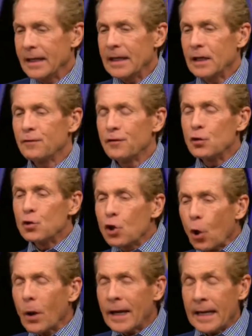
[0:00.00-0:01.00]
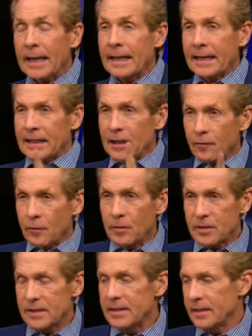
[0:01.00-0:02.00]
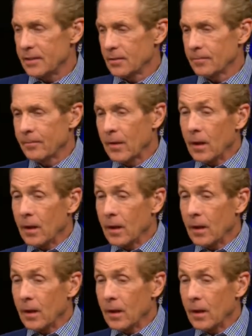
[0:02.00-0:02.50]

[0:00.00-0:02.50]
If you go ahead and give him his deal,